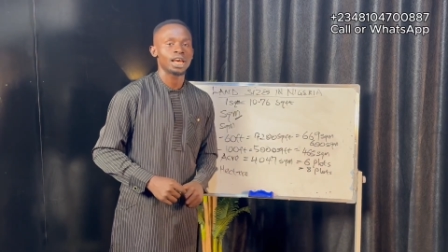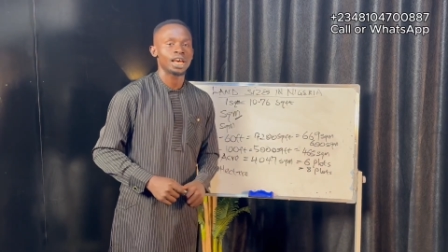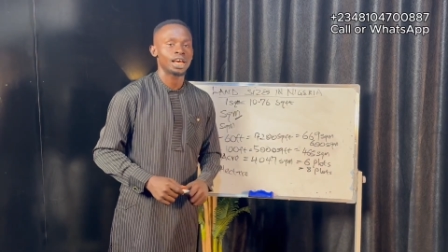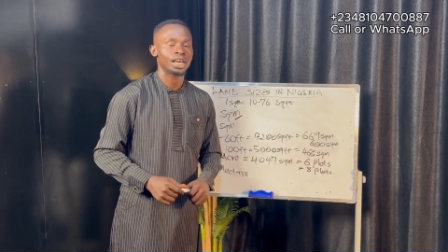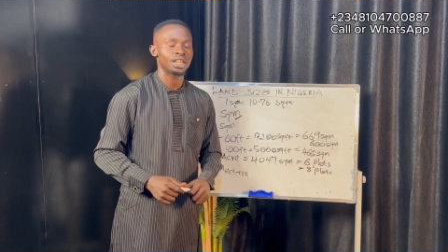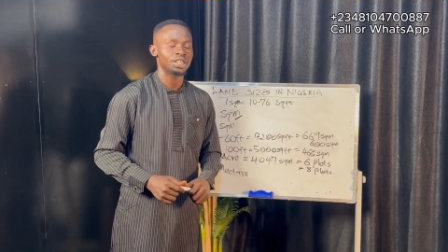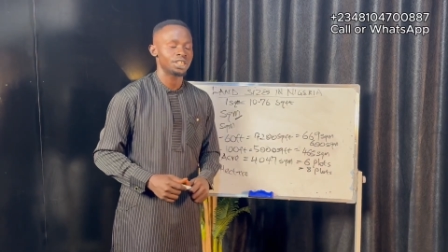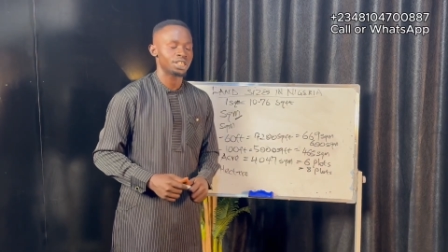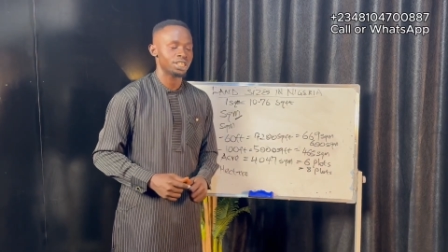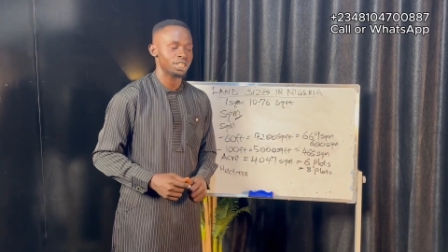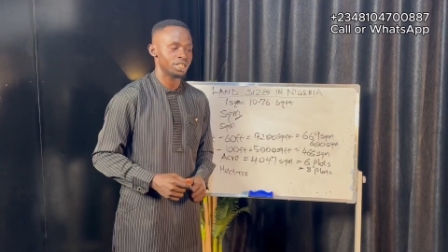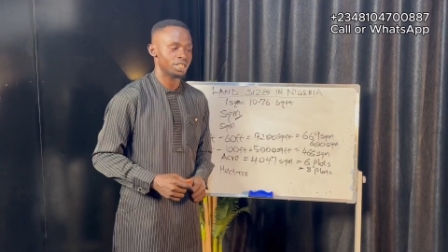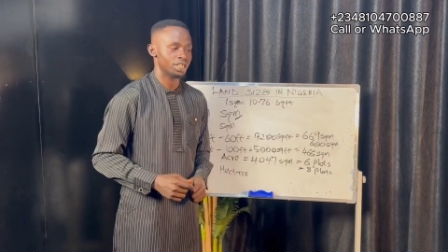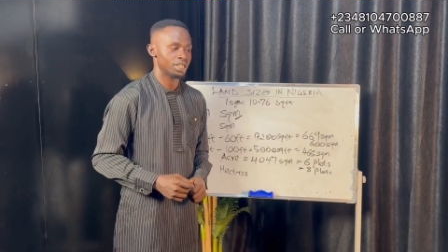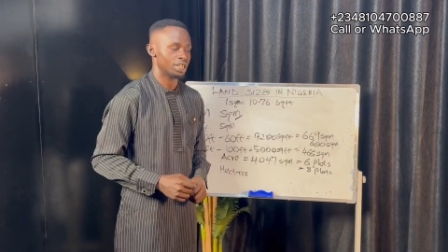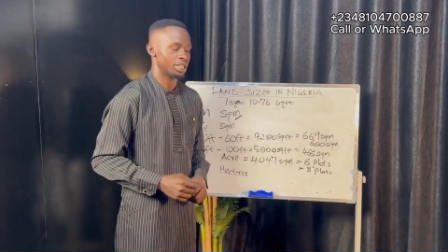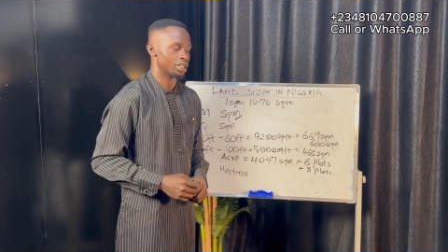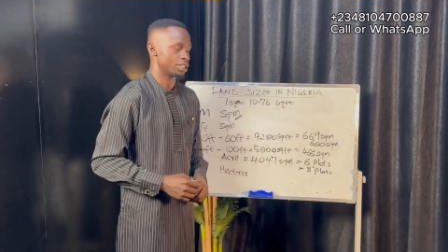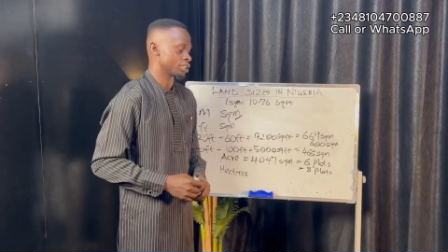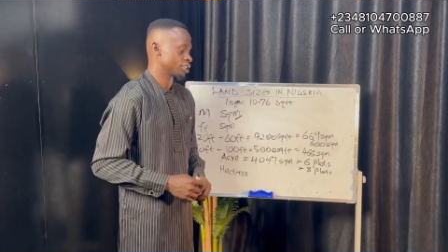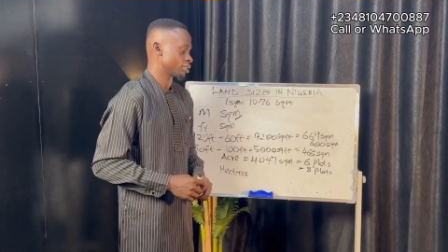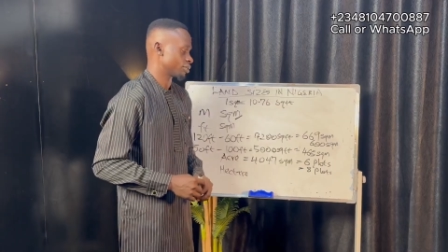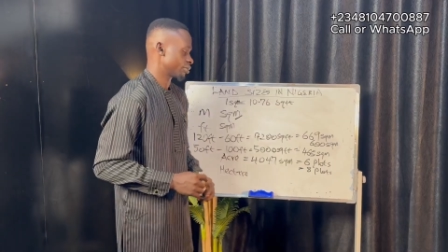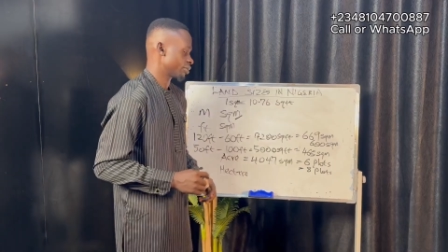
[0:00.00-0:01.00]
an
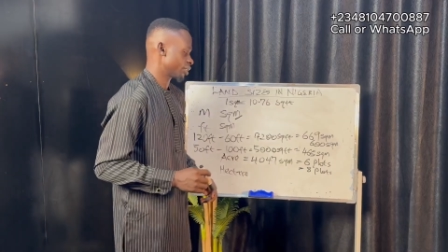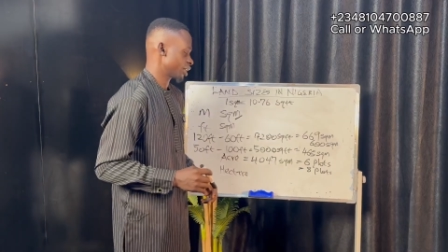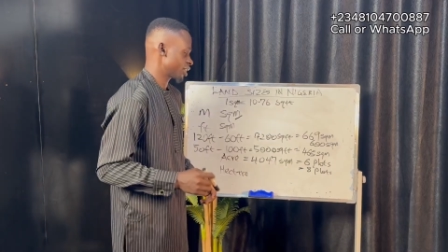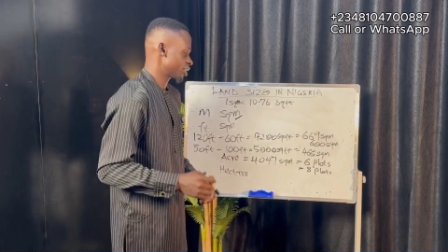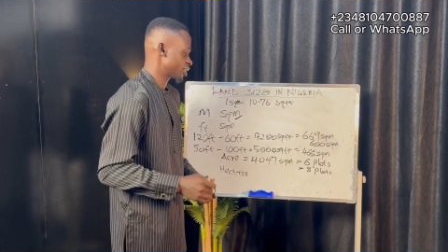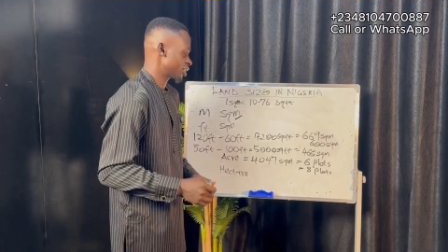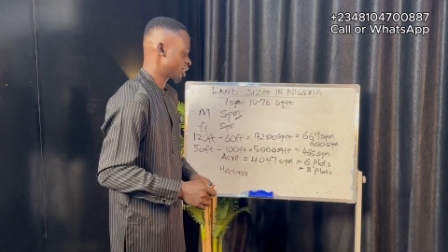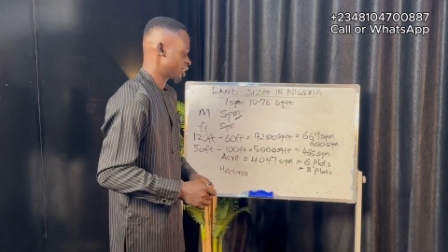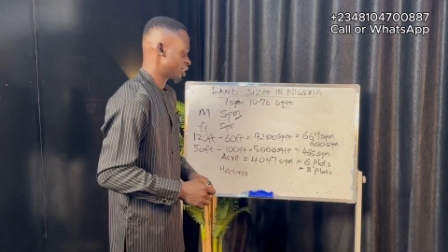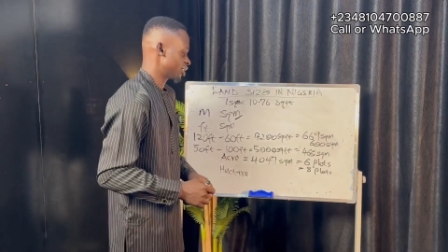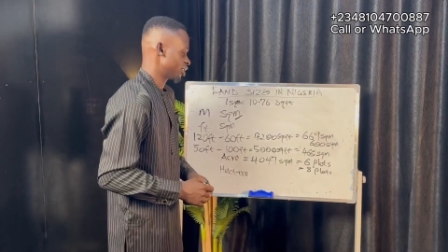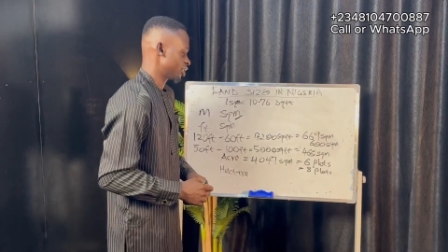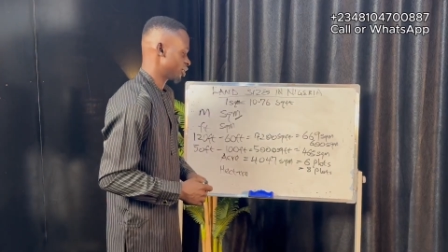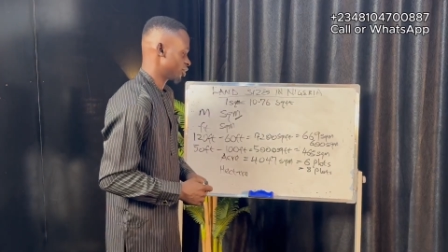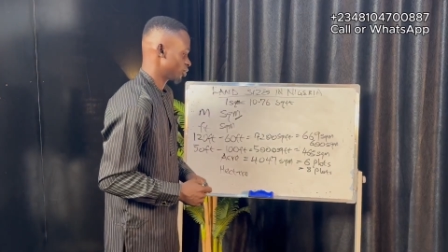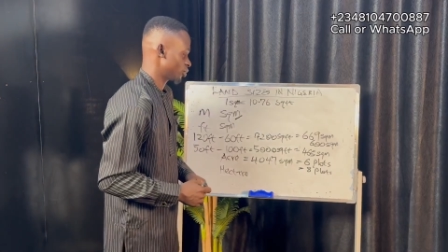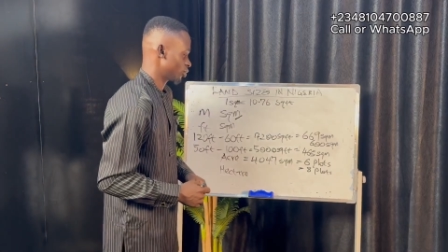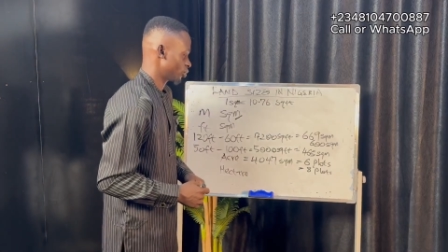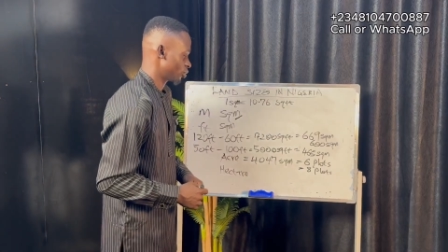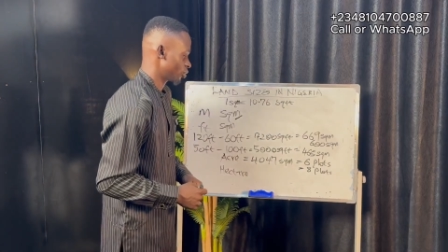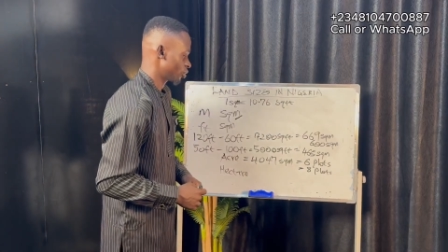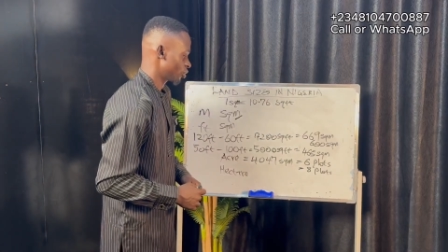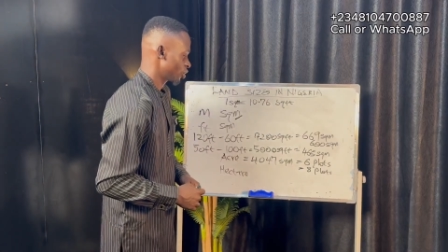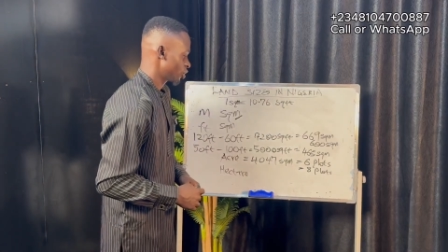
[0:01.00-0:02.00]
acre. right here in
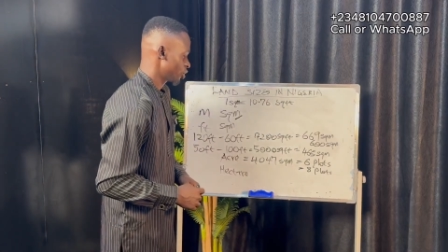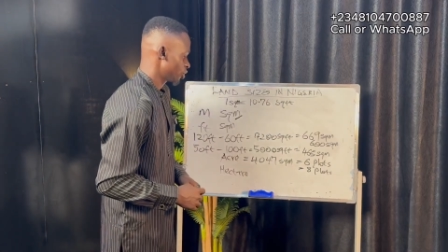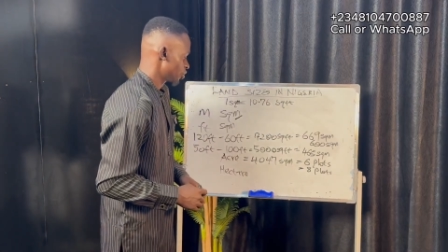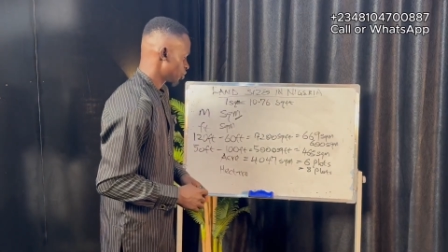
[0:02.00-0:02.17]
Enugu.